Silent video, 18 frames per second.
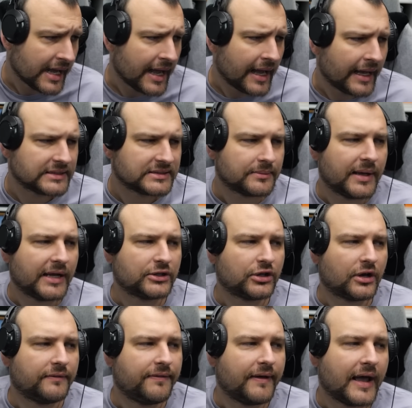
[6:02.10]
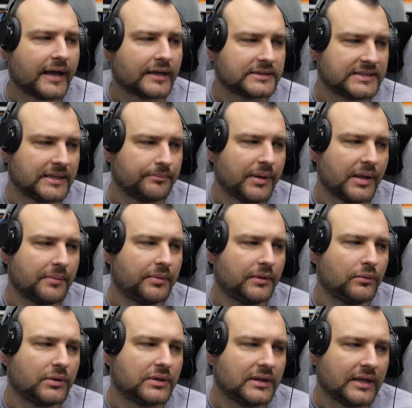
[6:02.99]
As a matter of fact, some
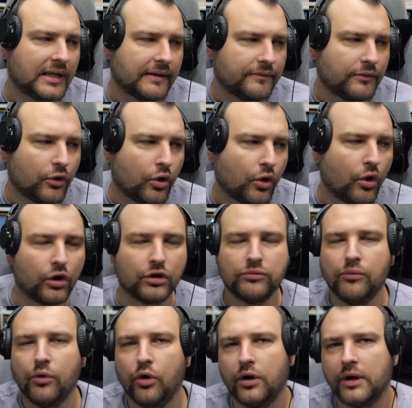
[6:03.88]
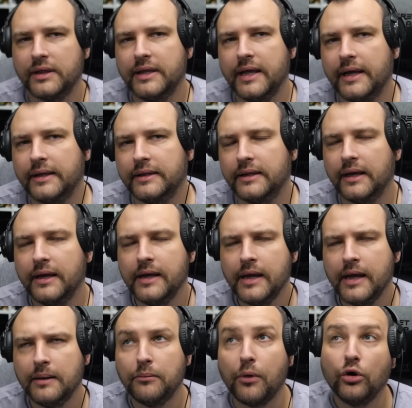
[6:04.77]
people would love Hawk more than,
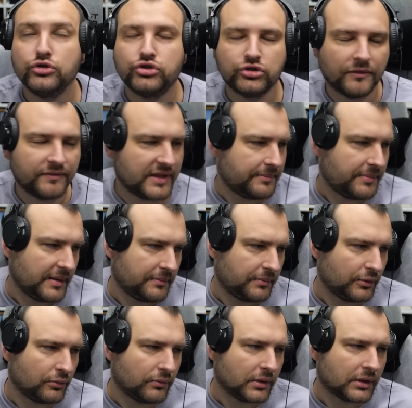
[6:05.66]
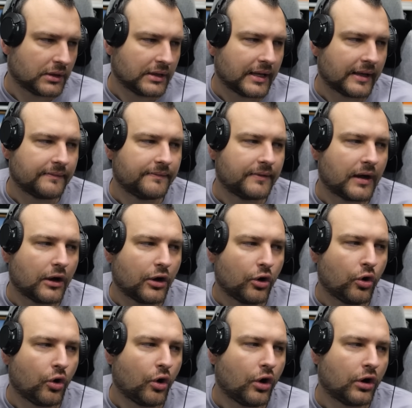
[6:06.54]
most of the people would love
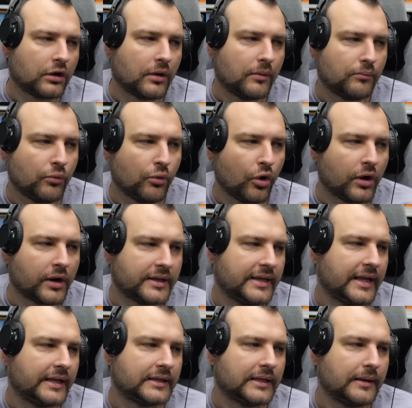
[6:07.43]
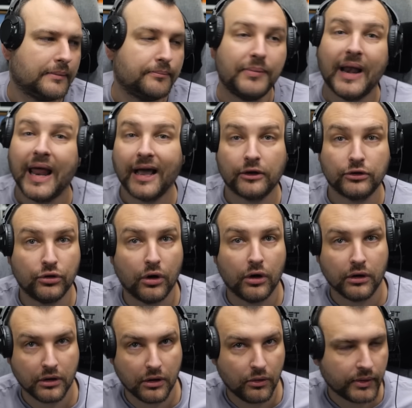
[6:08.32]
Hawk more than Black
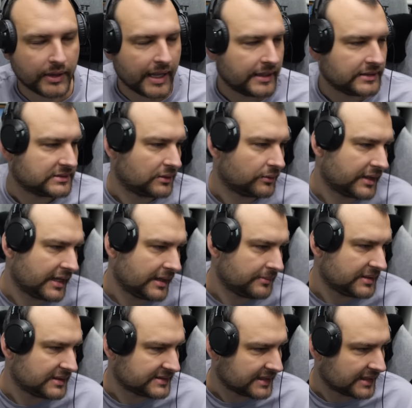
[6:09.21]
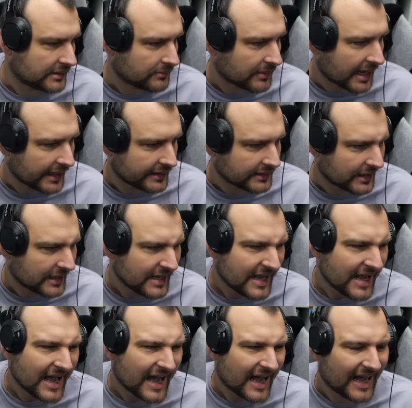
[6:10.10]
Dog, okay? So keep this in mind.
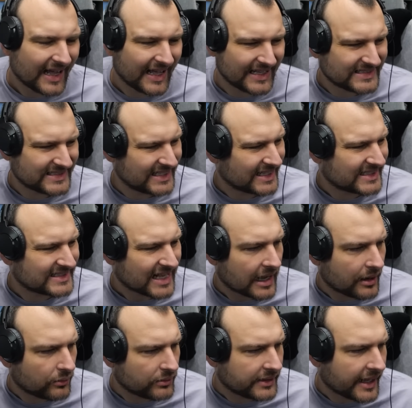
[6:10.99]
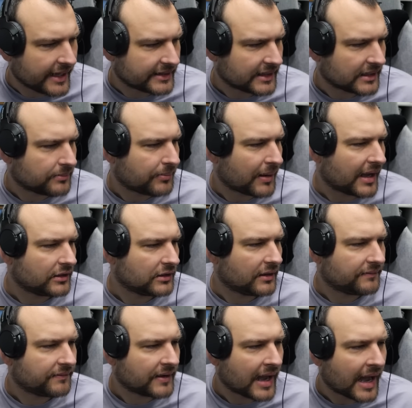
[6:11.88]
IS-6 outdated pile
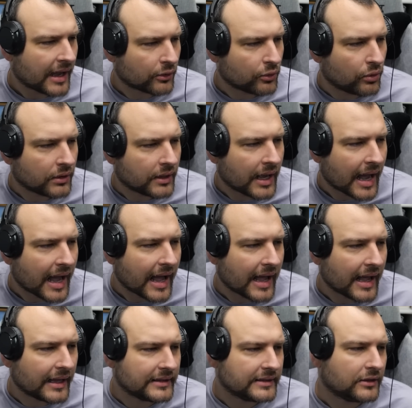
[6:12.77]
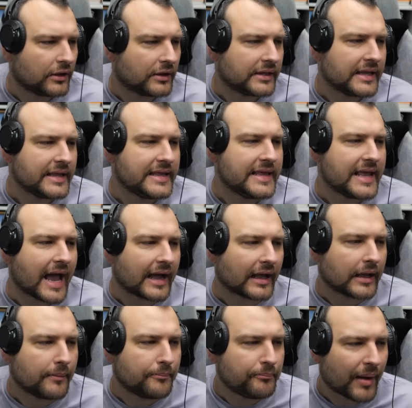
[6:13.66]
of Kaku, Cannon
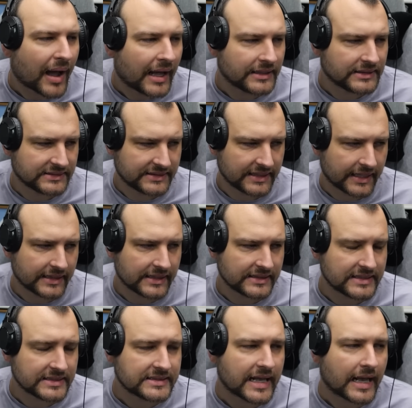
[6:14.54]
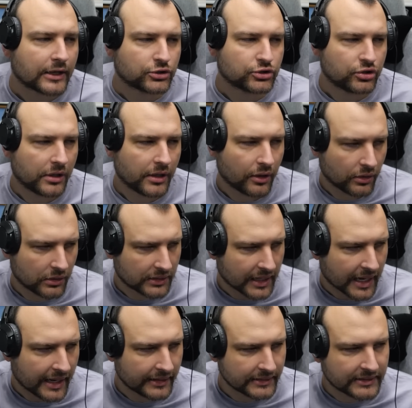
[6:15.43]
Yaga Panzer. This is actually
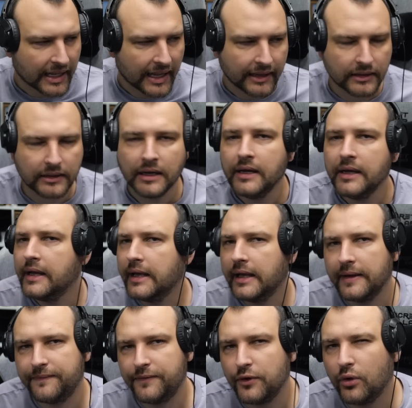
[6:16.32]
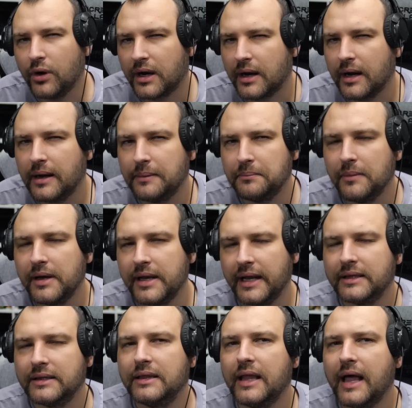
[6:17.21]
alright tank. If you are a
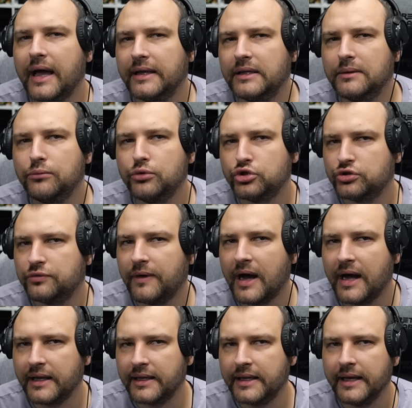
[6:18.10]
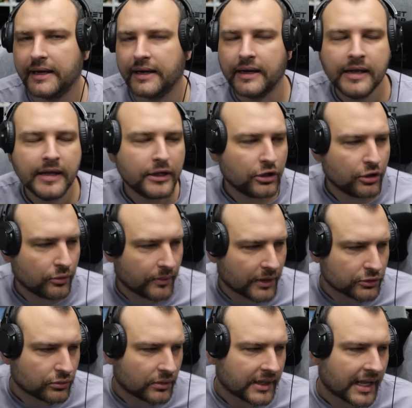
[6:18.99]
red line bushwanker, you
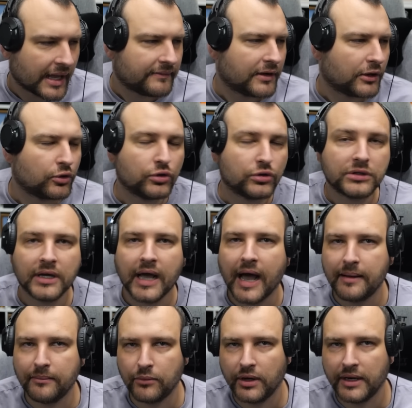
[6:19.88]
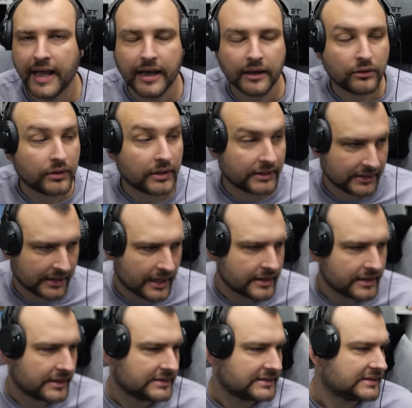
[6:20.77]
want to have a good camo and accurate
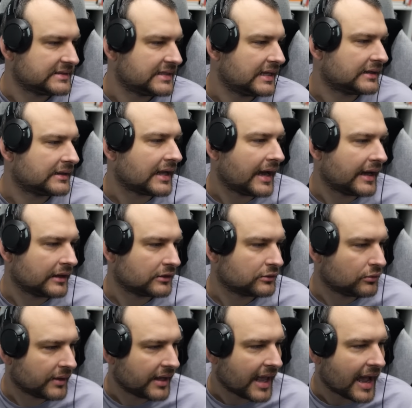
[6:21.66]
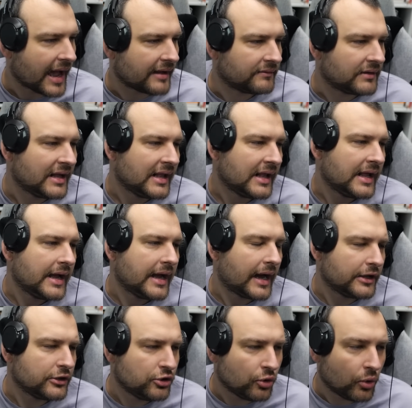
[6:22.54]
gun, this is the tank to have.
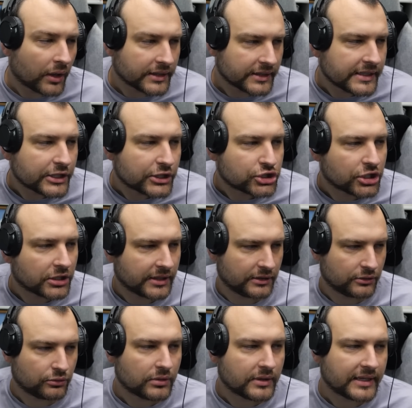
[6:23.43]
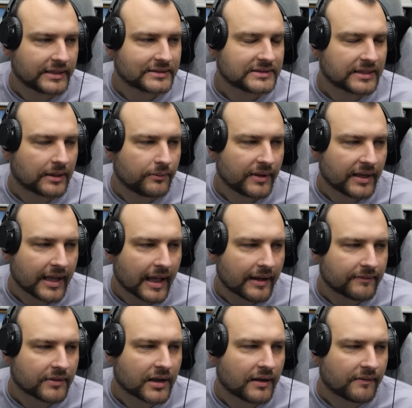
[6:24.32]
A new addition into this, we
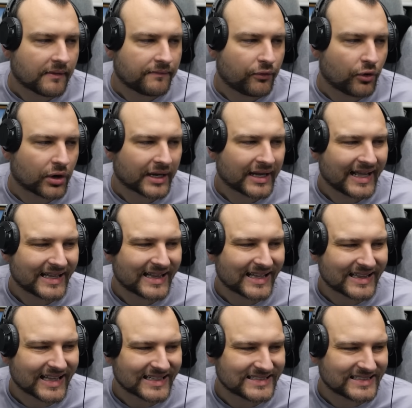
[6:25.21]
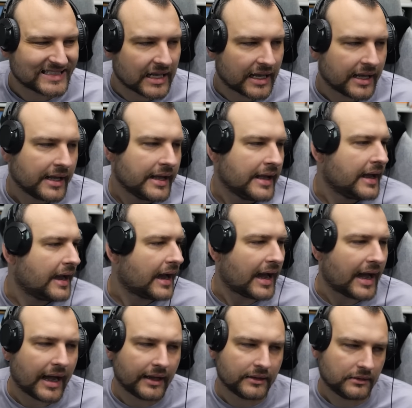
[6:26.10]
have KV4 KTTS.
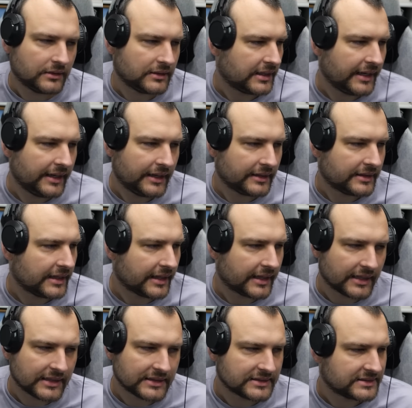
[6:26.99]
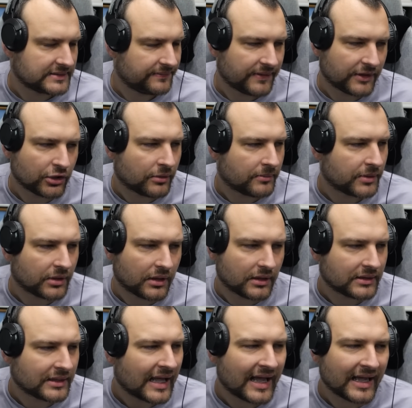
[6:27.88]
I don't really think it is
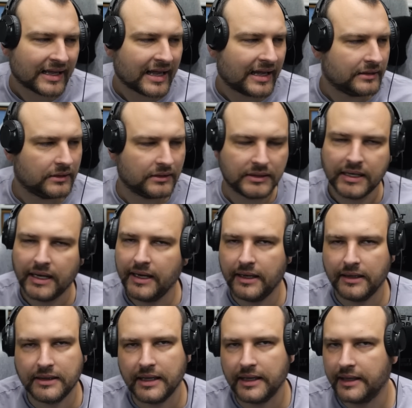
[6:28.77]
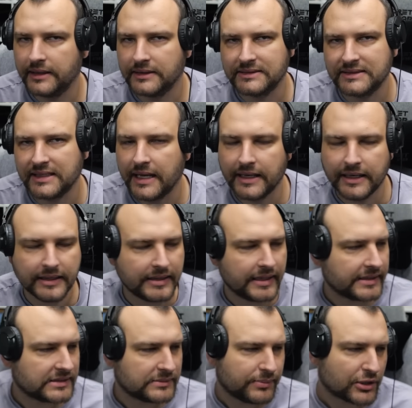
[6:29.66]
phenomenal tank. I don't really think it's
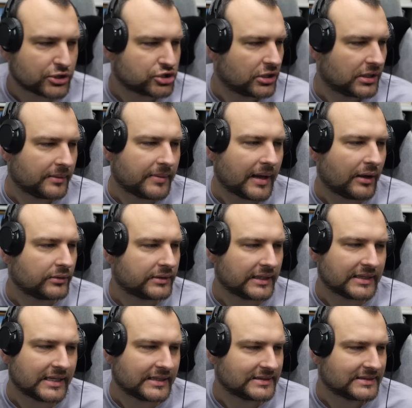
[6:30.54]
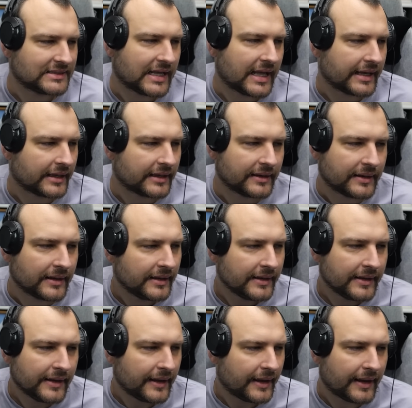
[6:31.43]
anything special about it. It's like
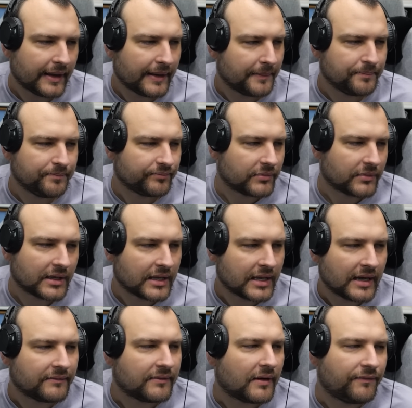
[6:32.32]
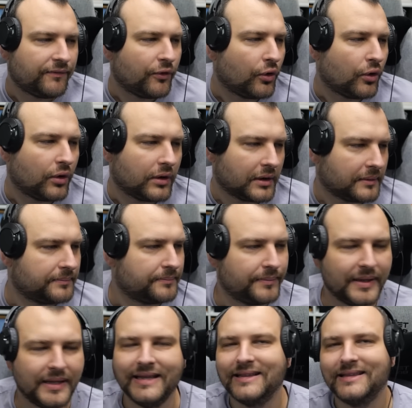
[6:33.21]
KV4
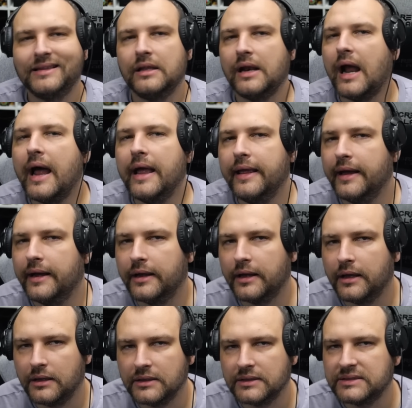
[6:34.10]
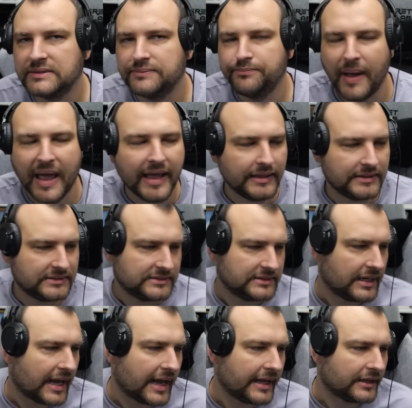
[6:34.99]
in triangle
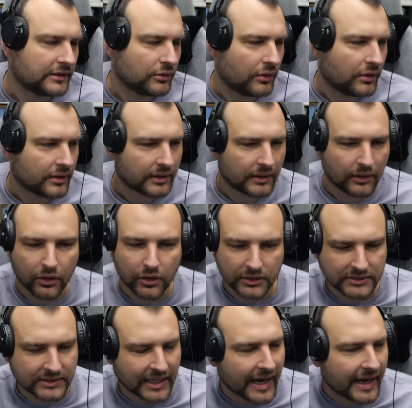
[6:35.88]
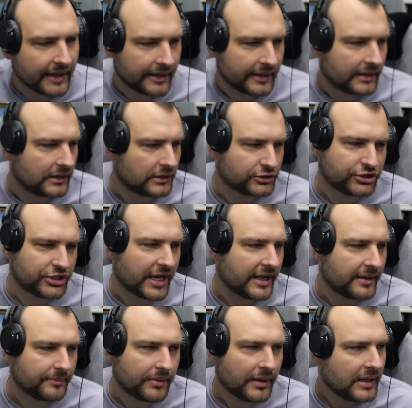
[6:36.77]
space, right? Or triangle
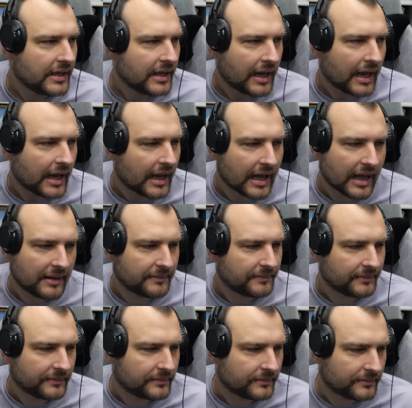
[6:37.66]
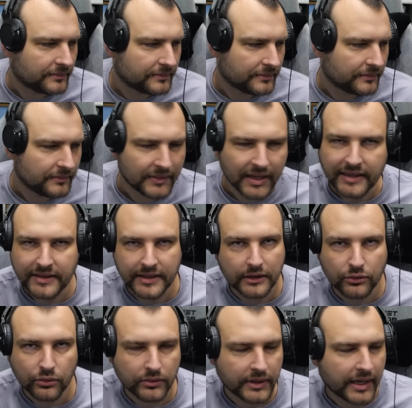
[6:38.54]
shape.
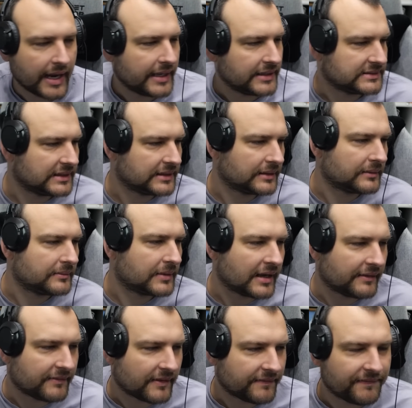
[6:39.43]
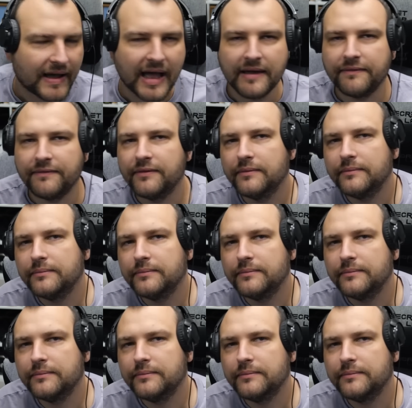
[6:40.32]
Nothing too crazy. KV5